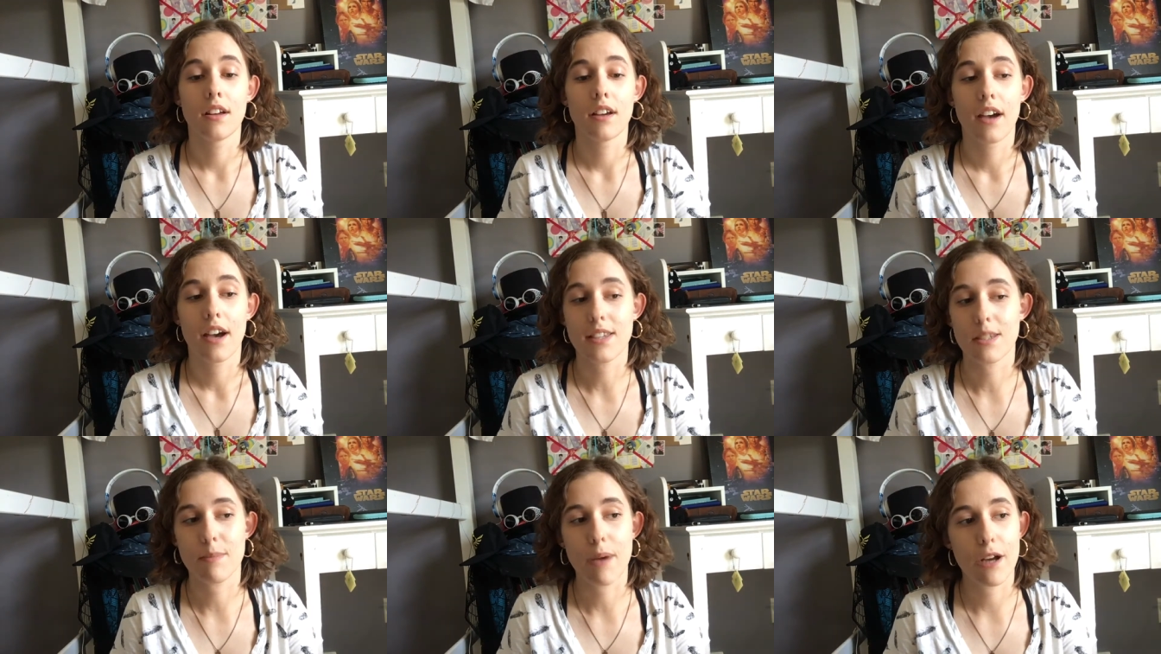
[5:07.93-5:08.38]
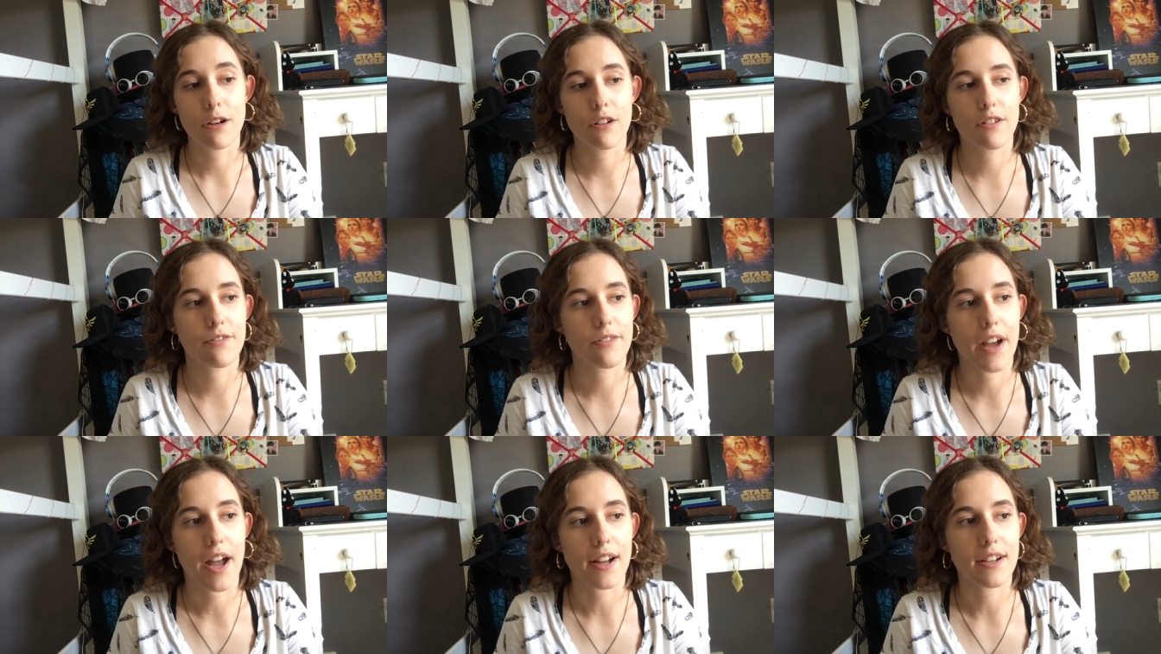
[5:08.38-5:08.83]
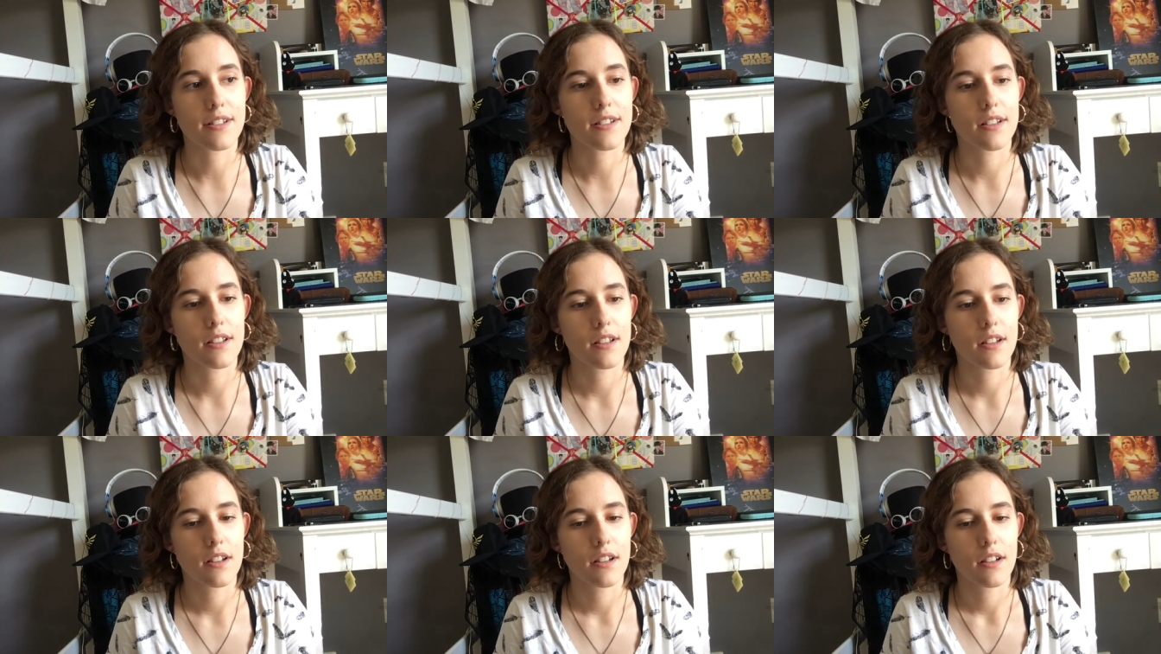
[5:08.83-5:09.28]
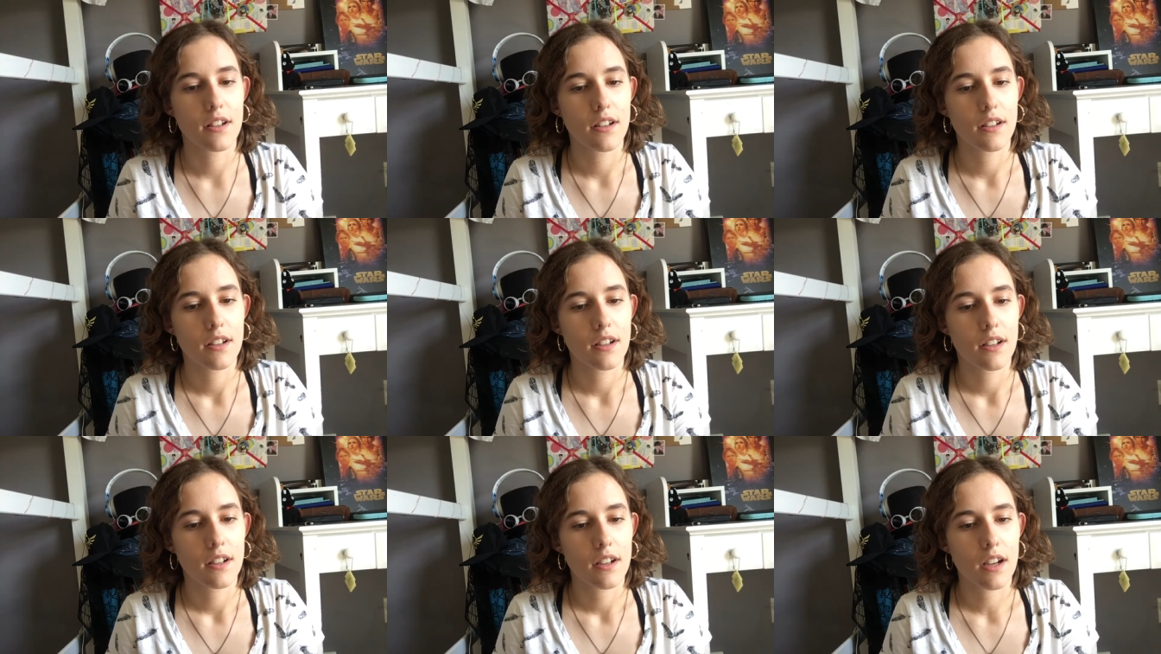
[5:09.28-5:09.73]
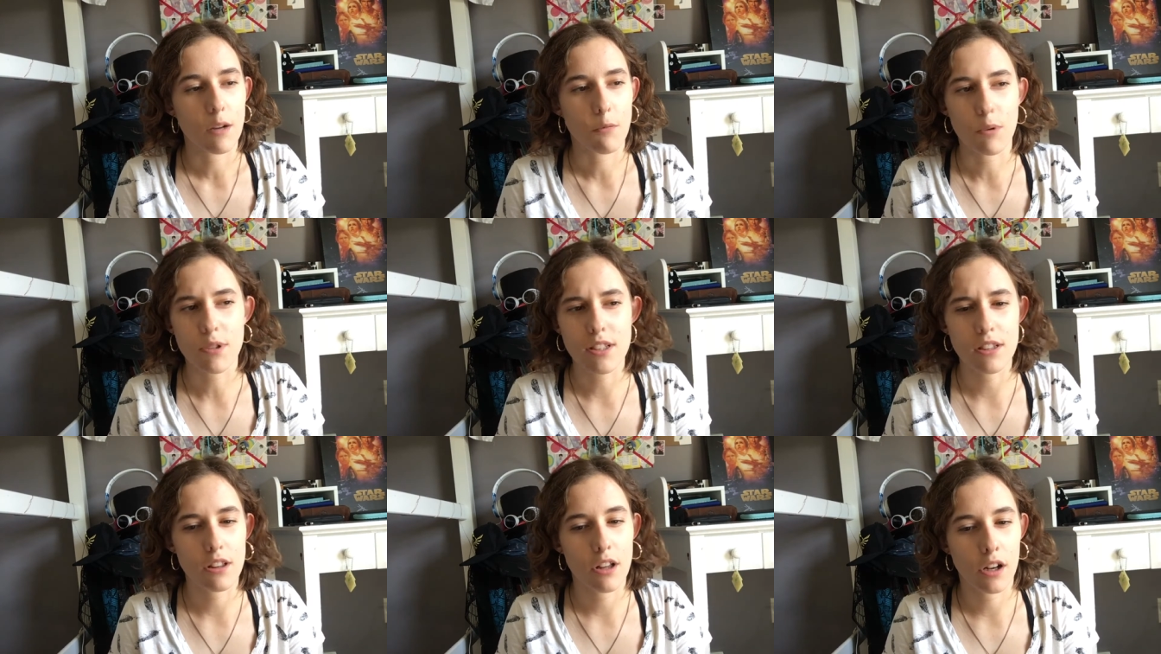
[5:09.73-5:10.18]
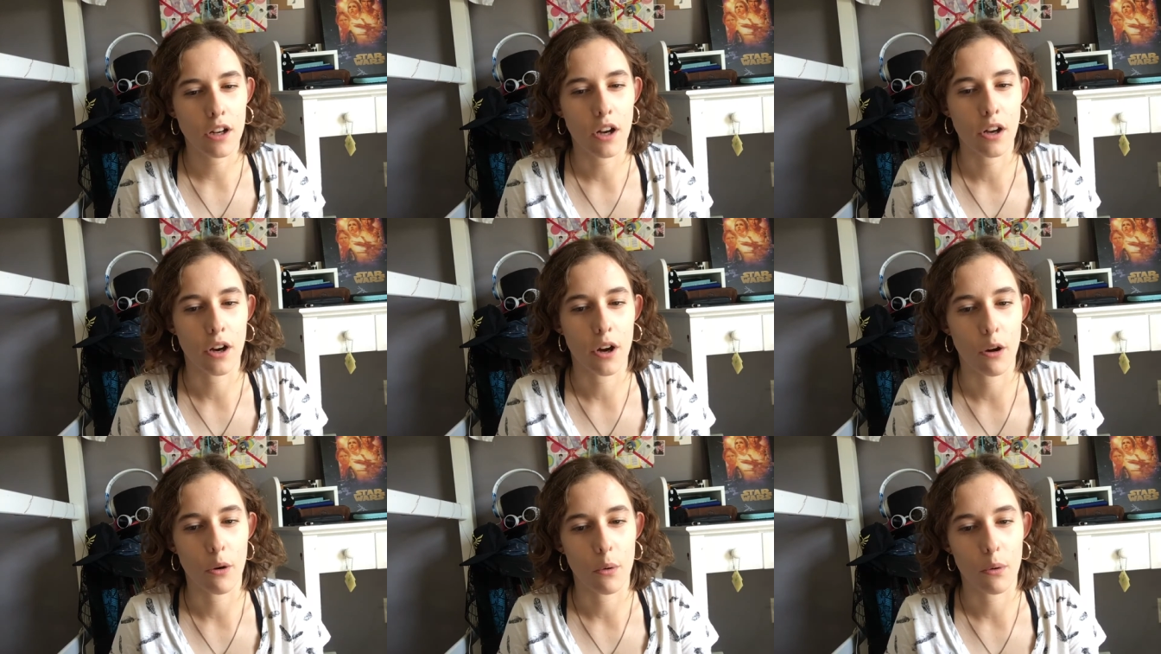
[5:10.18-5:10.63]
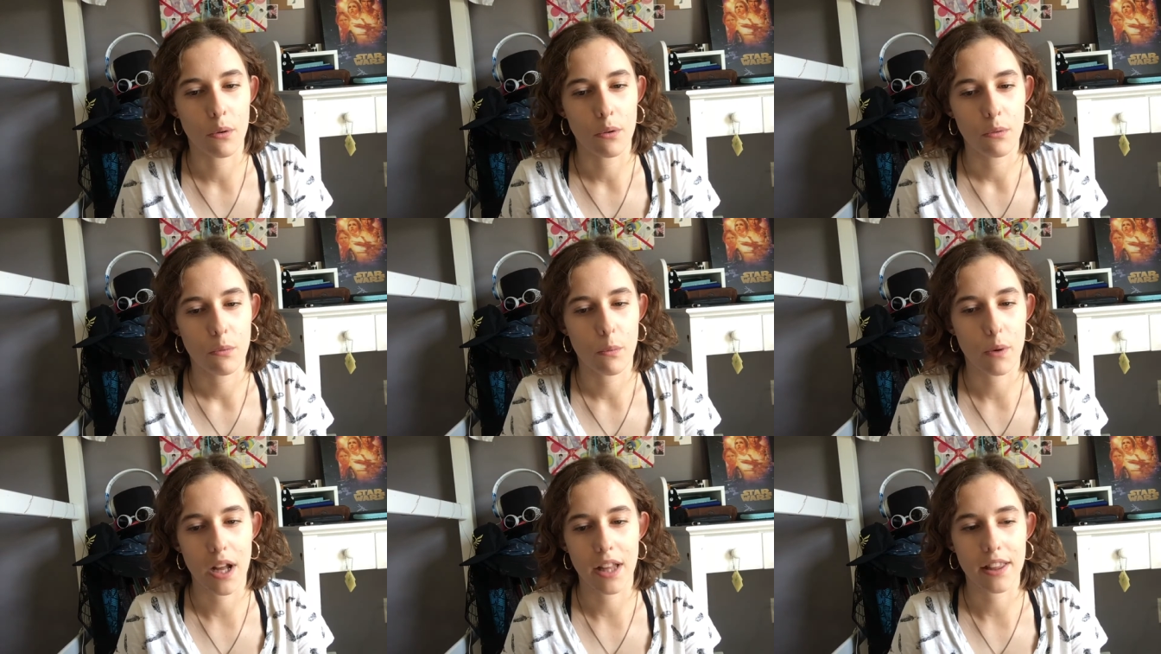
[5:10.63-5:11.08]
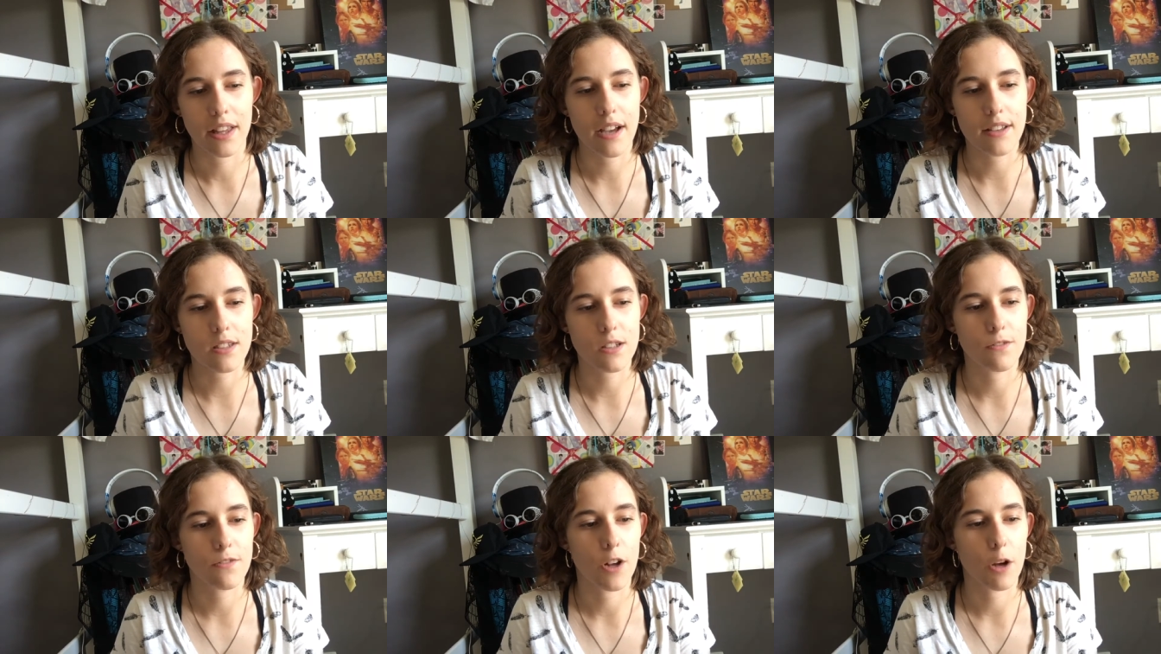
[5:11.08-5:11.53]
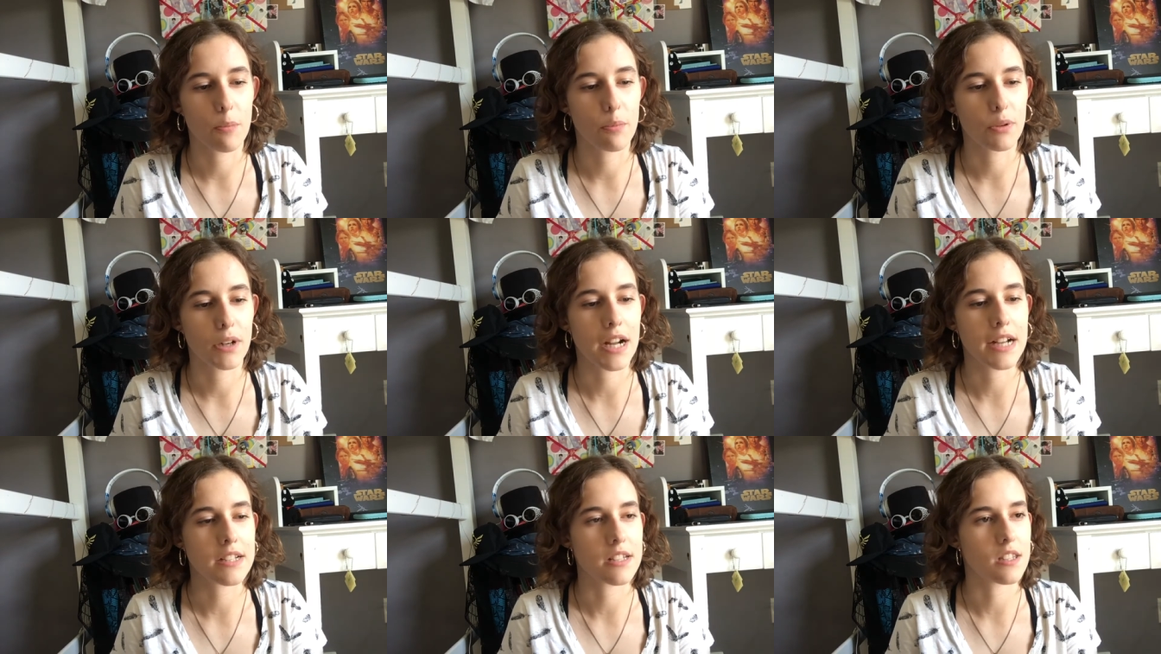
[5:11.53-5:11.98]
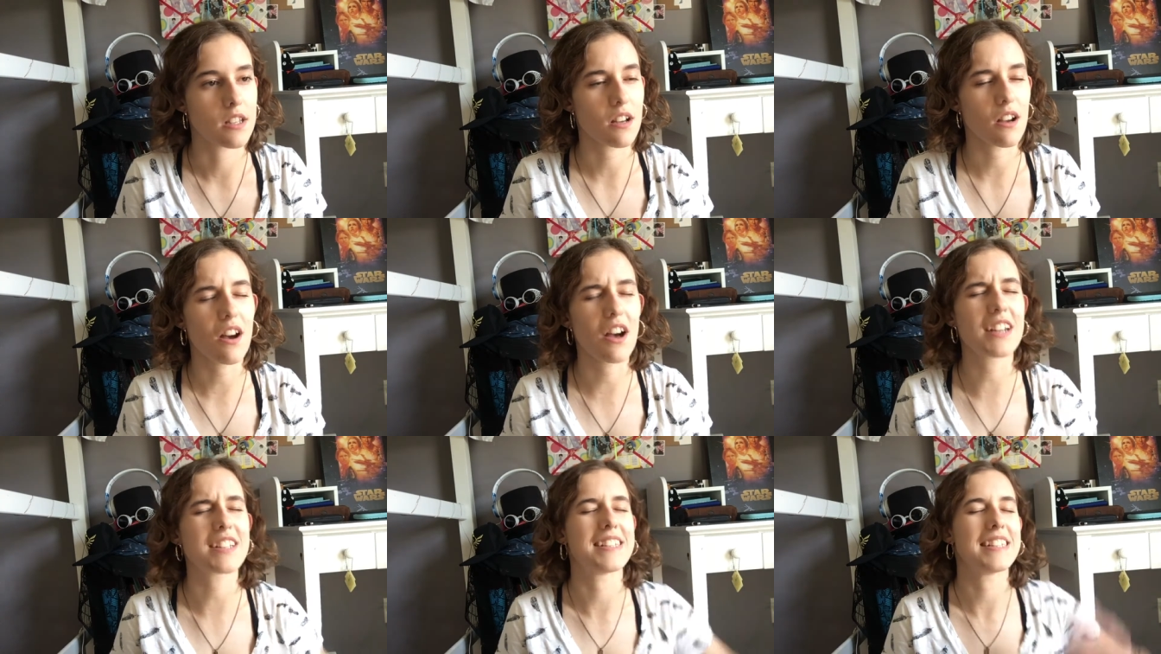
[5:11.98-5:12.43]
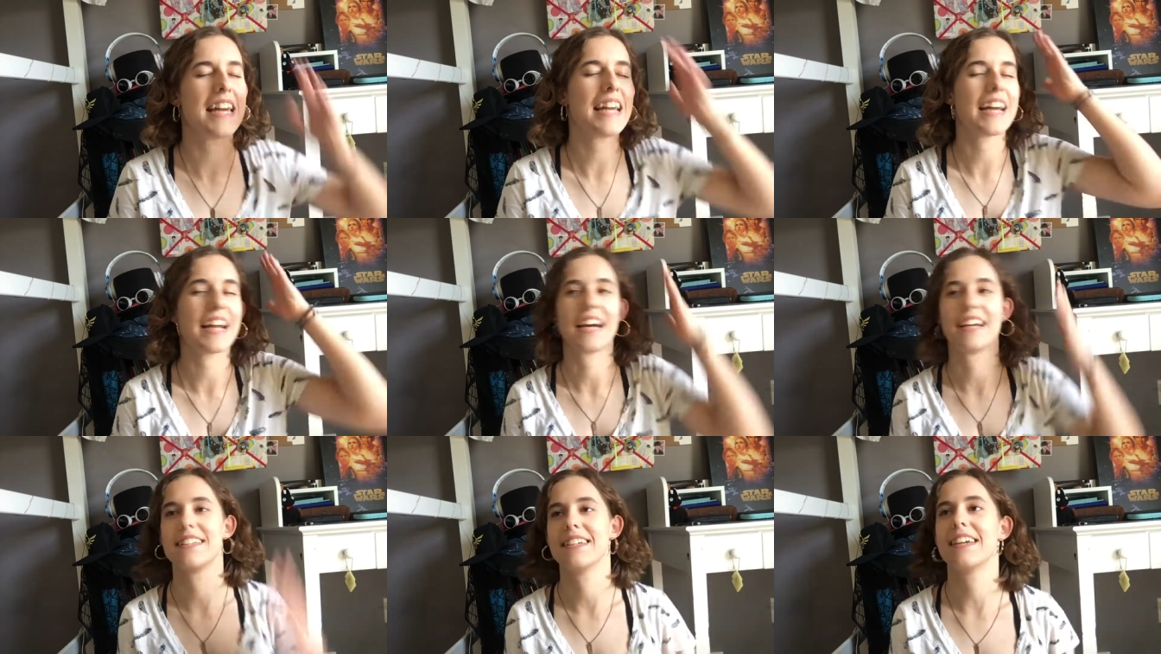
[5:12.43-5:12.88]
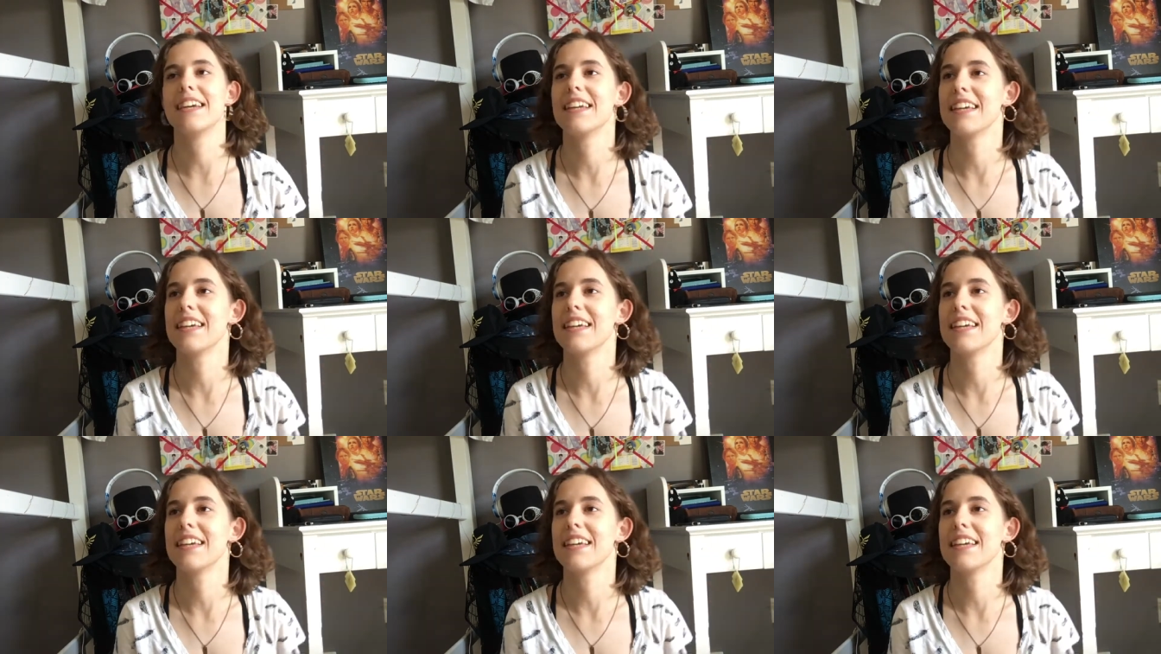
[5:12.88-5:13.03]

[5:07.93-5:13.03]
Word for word: As a matter of fact, it wasn't long ago when I last fell prey to the- Ah, oh, dang it, I did it